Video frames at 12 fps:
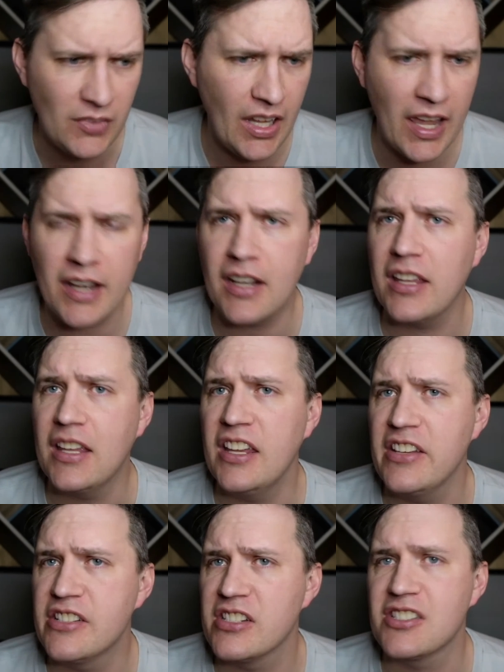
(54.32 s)
and he
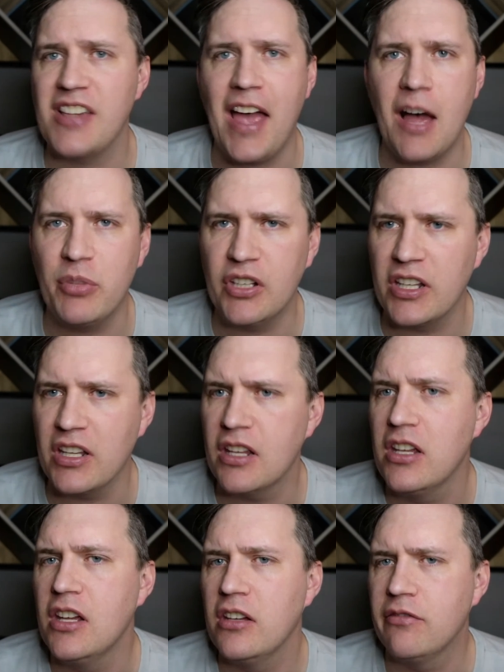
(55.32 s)
just happily
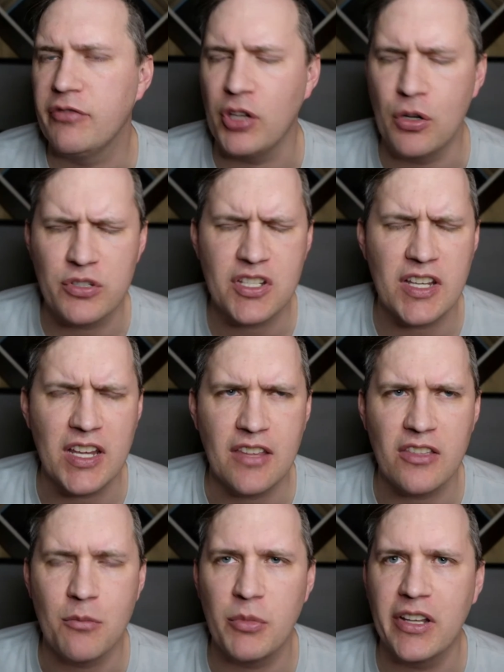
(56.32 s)
floats
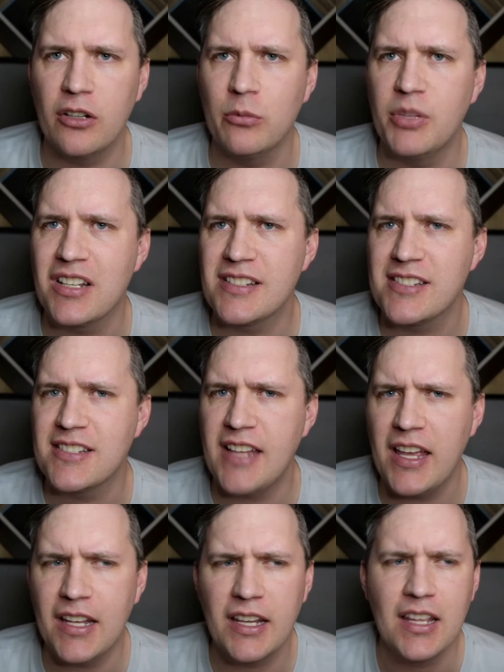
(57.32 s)
in the middle. But
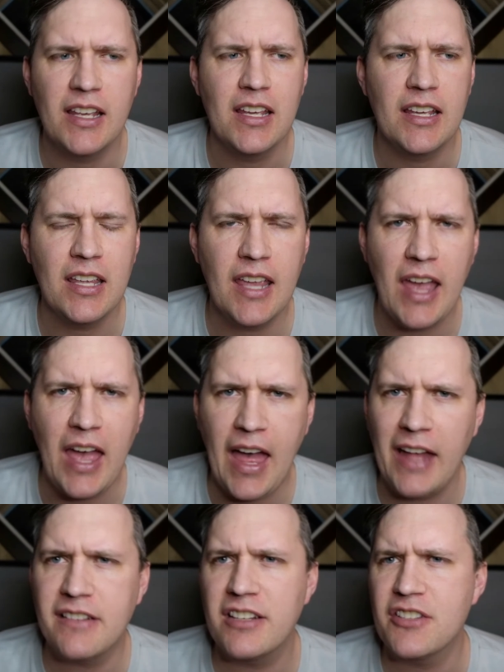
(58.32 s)
instead, he
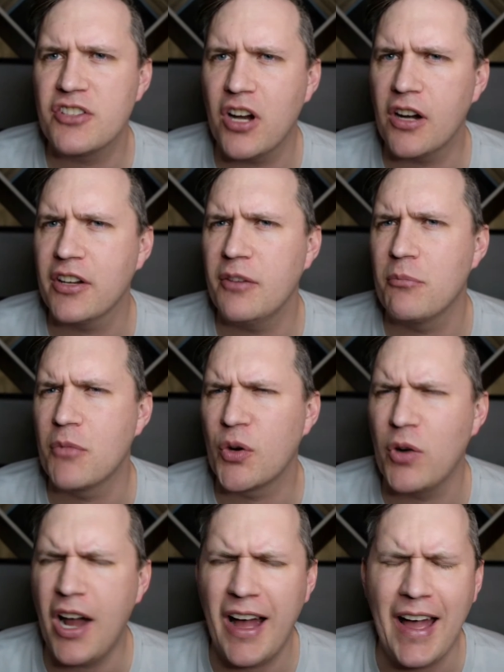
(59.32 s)
had to target
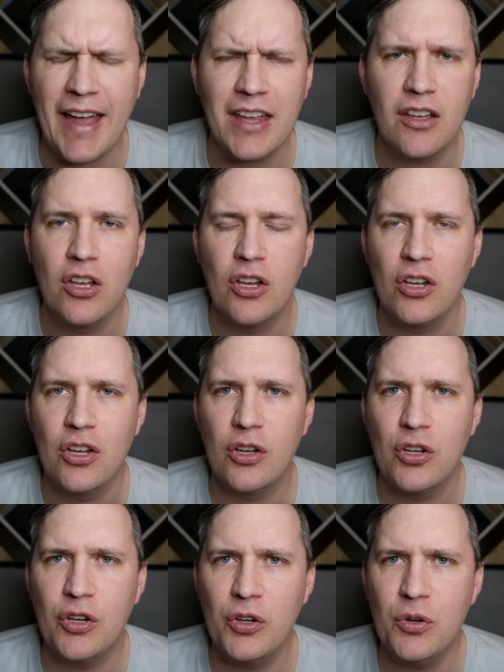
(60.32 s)
Mariah,
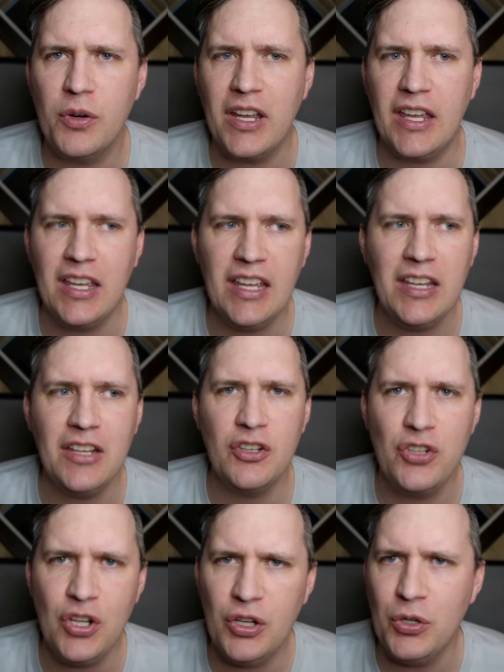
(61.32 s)
who he
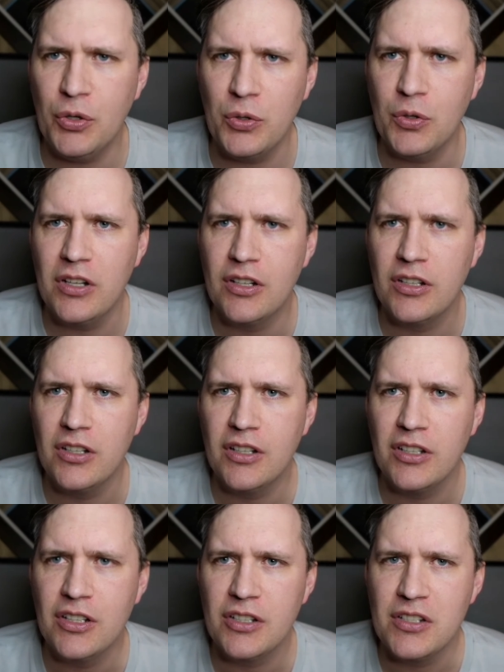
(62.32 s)
knew
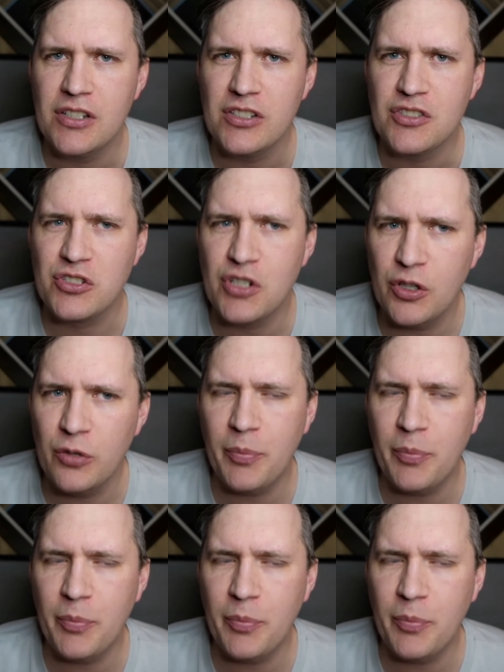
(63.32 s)
two